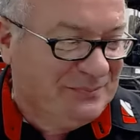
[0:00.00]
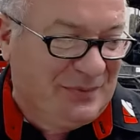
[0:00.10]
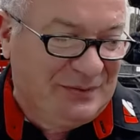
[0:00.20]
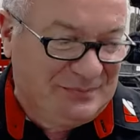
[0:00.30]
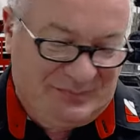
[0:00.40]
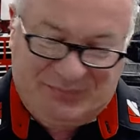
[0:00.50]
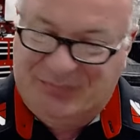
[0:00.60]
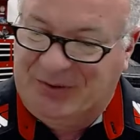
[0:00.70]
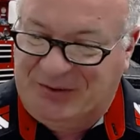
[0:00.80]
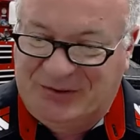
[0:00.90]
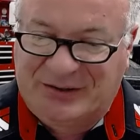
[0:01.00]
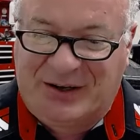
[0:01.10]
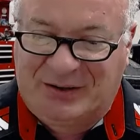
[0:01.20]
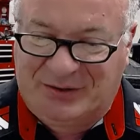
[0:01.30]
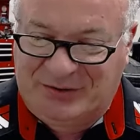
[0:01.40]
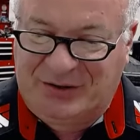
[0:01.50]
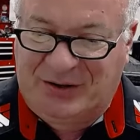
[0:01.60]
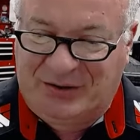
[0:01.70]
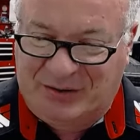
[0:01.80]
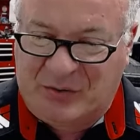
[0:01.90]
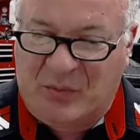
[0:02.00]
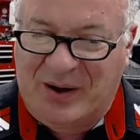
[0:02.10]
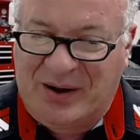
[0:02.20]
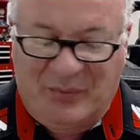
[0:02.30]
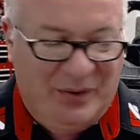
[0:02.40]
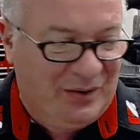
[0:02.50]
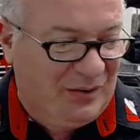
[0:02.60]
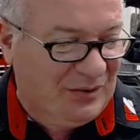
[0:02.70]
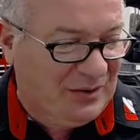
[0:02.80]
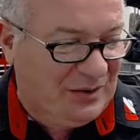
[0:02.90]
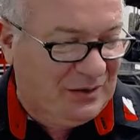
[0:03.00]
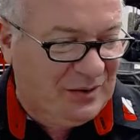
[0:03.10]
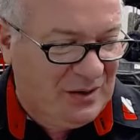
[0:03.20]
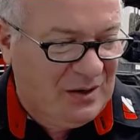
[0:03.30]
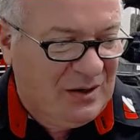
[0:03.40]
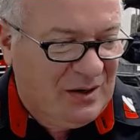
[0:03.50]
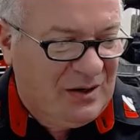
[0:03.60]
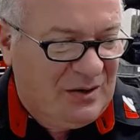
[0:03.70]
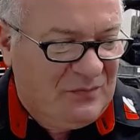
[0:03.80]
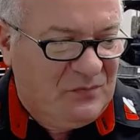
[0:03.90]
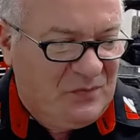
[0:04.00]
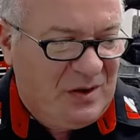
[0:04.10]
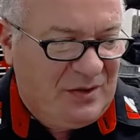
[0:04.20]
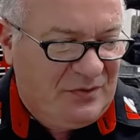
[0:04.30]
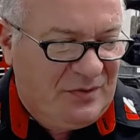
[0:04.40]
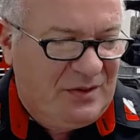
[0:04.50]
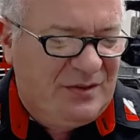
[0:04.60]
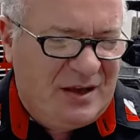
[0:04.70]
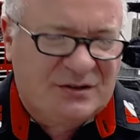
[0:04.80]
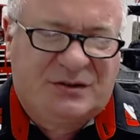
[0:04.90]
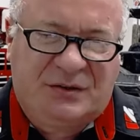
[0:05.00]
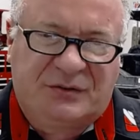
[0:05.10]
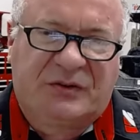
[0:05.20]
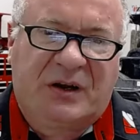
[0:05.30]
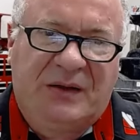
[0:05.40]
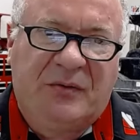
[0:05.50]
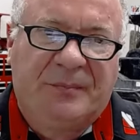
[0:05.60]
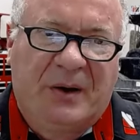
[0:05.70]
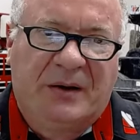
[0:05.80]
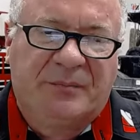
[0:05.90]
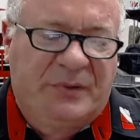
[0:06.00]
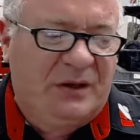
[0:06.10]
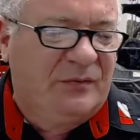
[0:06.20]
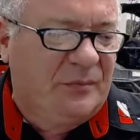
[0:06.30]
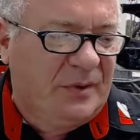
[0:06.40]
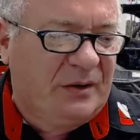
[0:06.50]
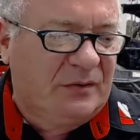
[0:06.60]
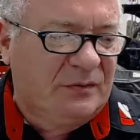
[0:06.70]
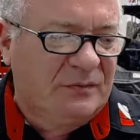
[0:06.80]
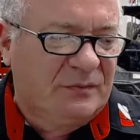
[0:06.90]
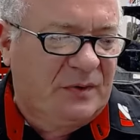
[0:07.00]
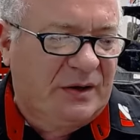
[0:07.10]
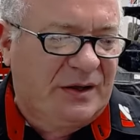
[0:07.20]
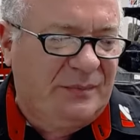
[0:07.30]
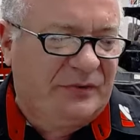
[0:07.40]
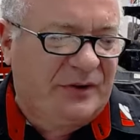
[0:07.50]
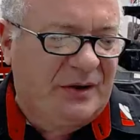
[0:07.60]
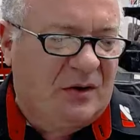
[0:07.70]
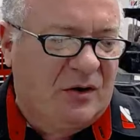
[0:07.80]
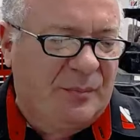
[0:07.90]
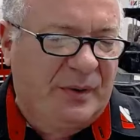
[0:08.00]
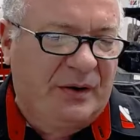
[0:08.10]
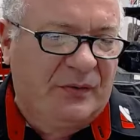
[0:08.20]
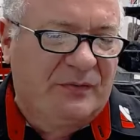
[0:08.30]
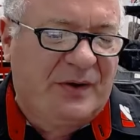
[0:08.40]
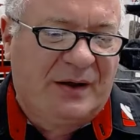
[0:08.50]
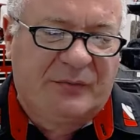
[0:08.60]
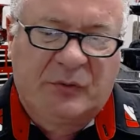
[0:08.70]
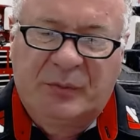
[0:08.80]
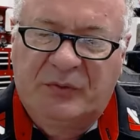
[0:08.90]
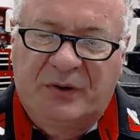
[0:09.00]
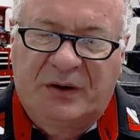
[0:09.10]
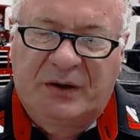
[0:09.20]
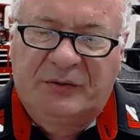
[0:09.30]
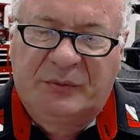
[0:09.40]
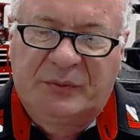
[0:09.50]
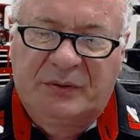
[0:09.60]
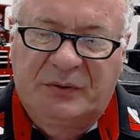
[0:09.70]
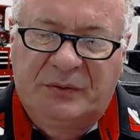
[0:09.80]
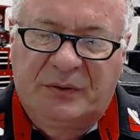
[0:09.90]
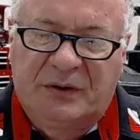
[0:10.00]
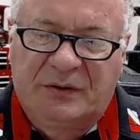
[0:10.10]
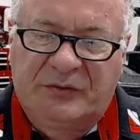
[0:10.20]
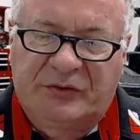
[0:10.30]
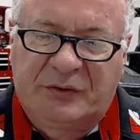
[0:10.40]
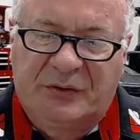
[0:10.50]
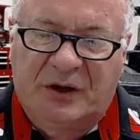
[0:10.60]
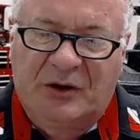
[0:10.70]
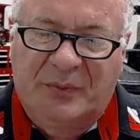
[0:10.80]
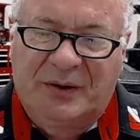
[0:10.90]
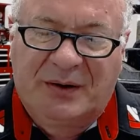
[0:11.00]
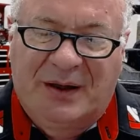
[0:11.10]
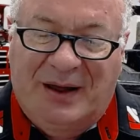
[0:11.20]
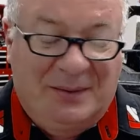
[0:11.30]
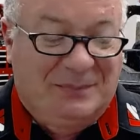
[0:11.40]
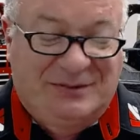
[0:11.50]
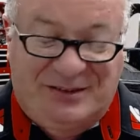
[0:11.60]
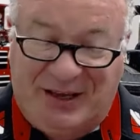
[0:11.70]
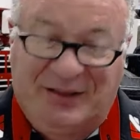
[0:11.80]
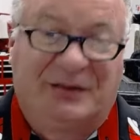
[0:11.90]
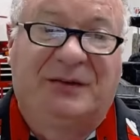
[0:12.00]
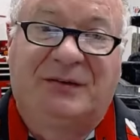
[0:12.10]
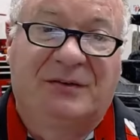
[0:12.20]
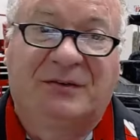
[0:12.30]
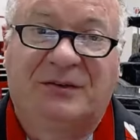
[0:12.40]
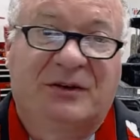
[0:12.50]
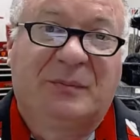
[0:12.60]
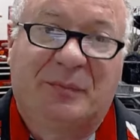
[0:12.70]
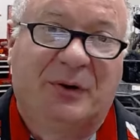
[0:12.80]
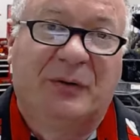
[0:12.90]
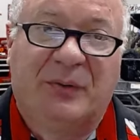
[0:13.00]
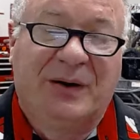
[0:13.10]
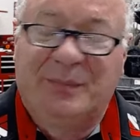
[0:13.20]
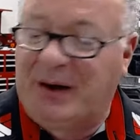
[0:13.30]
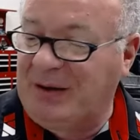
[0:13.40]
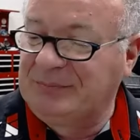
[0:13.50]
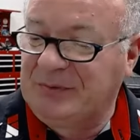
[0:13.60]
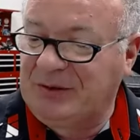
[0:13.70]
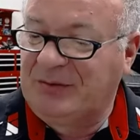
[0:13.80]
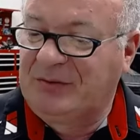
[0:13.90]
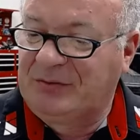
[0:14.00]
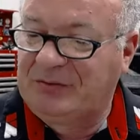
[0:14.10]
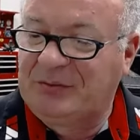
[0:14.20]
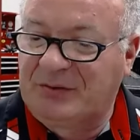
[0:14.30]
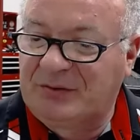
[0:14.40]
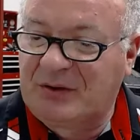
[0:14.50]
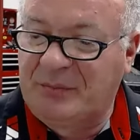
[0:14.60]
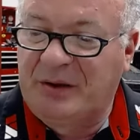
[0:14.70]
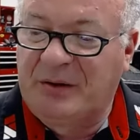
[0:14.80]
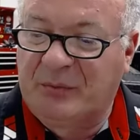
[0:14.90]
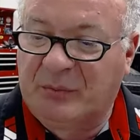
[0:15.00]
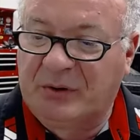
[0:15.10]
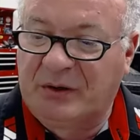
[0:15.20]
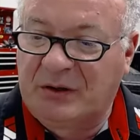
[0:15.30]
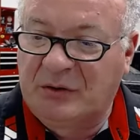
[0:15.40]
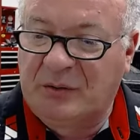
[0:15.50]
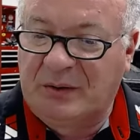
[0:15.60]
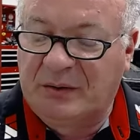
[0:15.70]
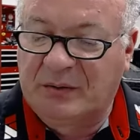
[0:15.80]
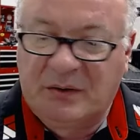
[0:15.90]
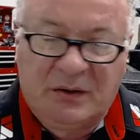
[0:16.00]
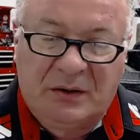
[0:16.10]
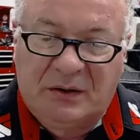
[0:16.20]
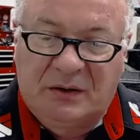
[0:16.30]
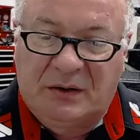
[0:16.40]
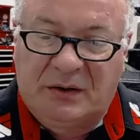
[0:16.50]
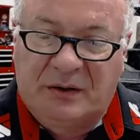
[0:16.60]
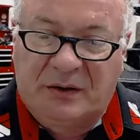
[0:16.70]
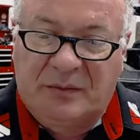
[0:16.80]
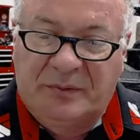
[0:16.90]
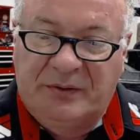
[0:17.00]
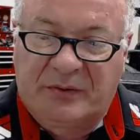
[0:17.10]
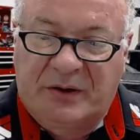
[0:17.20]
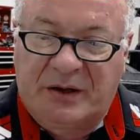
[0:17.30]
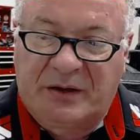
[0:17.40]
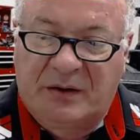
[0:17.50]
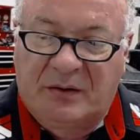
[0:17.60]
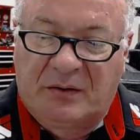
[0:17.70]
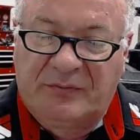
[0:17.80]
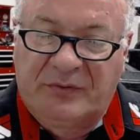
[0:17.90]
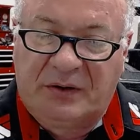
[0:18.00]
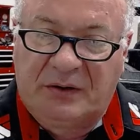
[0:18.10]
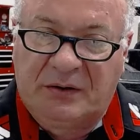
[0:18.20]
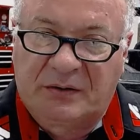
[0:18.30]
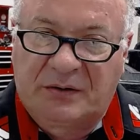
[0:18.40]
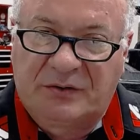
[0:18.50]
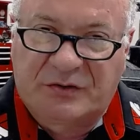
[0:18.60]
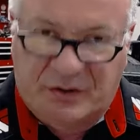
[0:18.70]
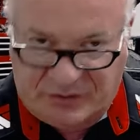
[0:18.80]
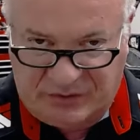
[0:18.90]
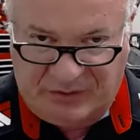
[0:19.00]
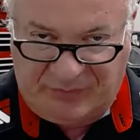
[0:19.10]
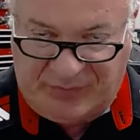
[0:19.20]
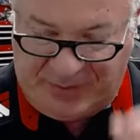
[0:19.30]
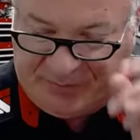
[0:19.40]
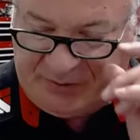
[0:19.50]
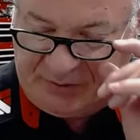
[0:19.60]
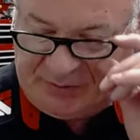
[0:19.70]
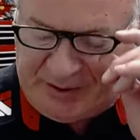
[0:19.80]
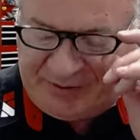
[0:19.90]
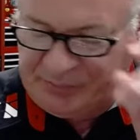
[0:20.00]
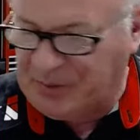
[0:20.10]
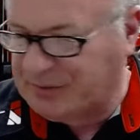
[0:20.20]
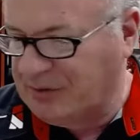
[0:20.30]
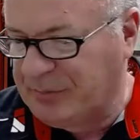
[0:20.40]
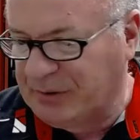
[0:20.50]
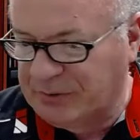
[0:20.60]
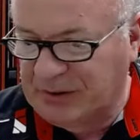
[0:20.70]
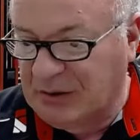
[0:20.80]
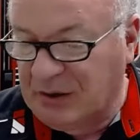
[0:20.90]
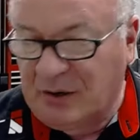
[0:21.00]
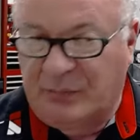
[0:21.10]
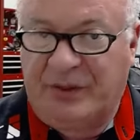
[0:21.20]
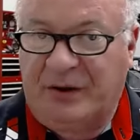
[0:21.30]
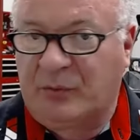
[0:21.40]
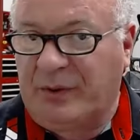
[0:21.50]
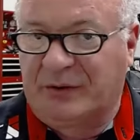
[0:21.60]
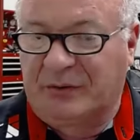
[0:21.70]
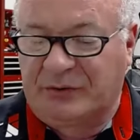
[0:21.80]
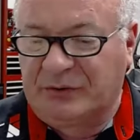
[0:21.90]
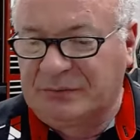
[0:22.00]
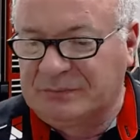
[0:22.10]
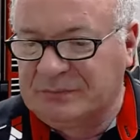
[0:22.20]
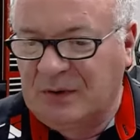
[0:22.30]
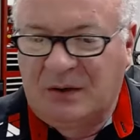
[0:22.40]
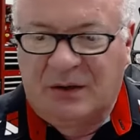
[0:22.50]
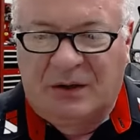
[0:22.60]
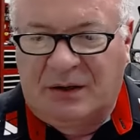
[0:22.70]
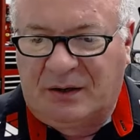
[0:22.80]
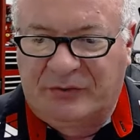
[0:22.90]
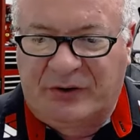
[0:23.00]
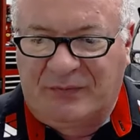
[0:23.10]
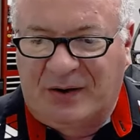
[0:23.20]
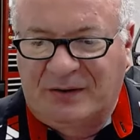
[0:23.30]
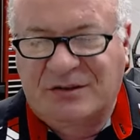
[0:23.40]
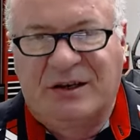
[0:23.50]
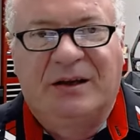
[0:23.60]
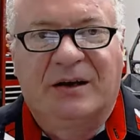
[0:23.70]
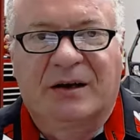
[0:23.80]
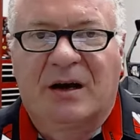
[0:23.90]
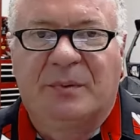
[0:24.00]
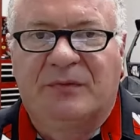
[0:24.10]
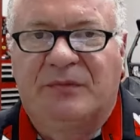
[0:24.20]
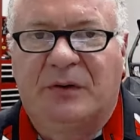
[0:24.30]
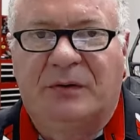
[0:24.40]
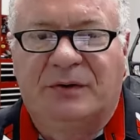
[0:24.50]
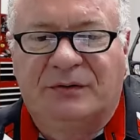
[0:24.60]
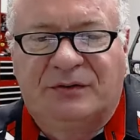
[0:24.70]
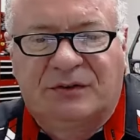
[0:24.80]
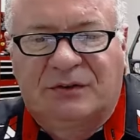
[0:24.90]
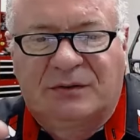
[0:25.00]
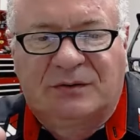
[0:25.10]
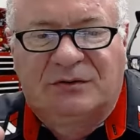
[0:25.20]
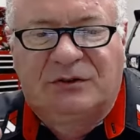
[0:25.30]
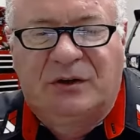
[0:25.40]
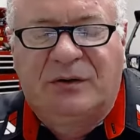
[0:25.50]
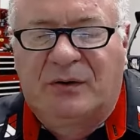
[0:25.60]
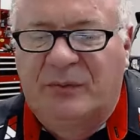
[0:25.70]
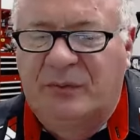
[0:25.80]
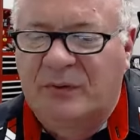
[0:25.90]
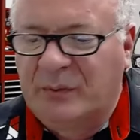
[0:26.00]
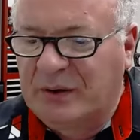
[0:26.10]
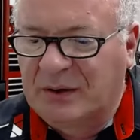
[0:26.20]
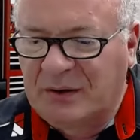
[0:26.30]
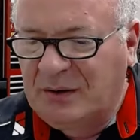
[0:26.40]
But the channel has done quite well, and next year is going to be even better. I keep harping on the fact we're moving into a new studio, but I'm telling you, you're just going to be blown away by it. It's going to be a really good year. And I believe they're kicking off the construction of that particular aspect of the building within a week or two. And I'll see if I can sneak in a couple of photos just to show y'all real quick.